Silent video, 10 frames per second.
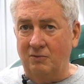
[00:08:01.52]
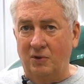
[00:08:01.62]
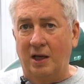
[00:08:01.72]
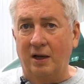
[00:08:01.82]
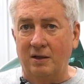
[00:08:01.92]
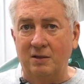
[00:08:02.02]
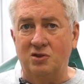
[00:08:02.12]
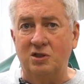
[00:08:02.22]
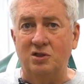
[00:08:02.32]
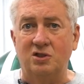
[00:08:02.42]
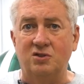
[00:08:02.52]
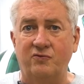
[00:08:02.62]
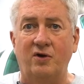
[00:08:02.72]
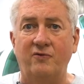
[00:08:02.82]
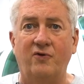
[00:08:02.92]
reality, the CG is a
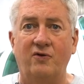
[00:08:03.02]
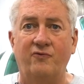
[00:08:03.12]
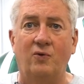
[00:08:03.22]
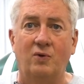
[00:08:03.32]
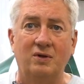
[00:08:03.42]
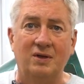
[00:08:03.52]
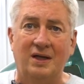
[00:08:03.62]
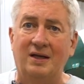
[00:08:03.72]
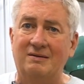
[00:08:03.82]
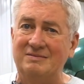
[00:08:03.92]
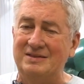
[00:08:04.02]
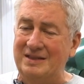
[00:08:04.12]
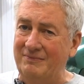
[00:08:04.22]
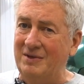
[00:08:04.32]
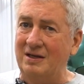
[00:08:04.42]
very far forward, and
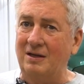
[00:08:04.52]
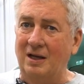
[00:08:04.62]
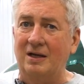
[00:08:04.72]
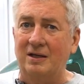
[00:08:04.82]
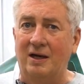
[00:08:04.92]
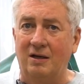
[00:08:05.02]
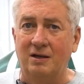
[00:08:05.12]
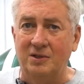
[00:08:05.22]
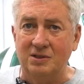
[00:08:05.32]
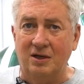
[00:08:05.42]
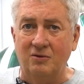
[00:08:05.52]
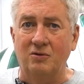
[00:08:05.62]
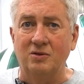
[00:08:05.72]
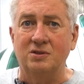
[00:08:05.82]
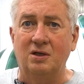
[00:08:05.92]
I'm thinking likely out of limits. I don't
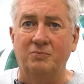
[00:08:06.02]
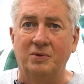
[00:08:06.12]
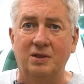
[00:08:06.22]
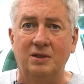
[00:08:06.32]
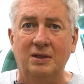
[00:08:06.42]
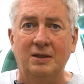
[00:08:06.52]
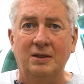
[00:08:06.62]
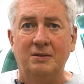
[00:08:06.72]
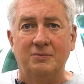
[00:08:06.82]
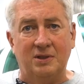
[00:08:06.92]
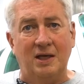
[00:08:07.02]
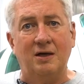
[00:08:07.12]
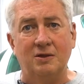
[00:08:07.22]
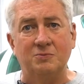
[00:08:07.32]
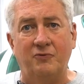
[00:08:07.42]
know this airplane. But that
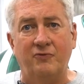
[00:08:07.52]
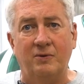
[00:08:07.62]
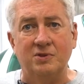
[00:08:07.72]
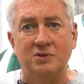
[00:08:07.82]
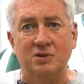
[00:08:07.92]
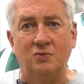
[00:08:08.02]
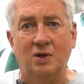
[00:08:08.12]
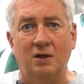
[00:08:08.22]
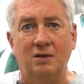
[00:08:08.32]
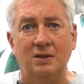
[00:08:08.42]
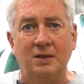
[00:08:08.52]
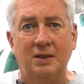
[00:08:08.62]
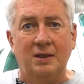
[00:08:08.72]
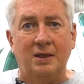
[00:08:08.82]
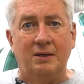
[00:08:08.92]
hurts performance as well.
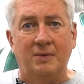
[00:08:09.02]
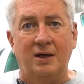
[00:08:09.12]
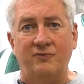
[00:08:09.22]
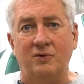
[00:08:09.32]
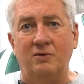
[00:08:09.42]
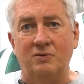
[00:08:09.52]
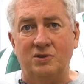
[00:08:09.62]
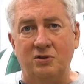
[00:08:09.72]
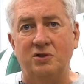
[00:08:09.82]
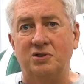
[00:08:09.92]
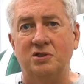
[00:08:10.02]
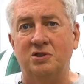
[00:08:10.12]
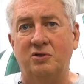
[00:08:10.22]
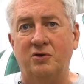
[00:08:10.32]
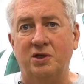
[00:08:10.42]
In my view, serious
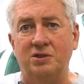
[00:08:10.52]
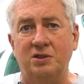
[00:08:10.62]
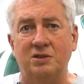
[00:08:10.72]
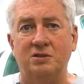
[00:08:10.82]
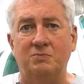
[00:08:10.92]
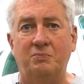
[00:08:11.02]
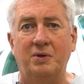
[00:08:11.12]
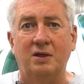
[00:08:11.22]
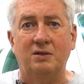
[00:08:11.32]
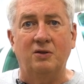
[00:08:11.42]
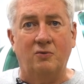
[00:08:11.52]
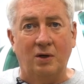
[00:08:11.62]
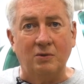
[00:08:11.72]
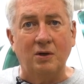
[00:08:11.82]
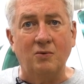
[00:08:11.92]
consideration needs to be paid to the
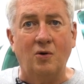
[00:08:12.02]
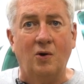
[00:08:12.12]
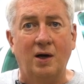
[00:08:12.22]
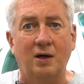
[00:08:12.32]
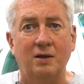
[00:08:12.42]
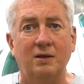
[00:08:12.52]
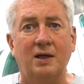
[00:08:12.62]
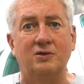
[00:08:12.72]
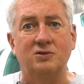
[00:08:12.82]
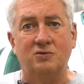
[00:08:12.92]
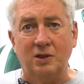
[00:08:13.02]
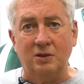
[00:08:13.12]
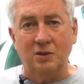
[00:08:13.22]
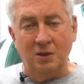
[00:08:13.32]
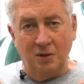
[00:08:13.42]
runway required, and strict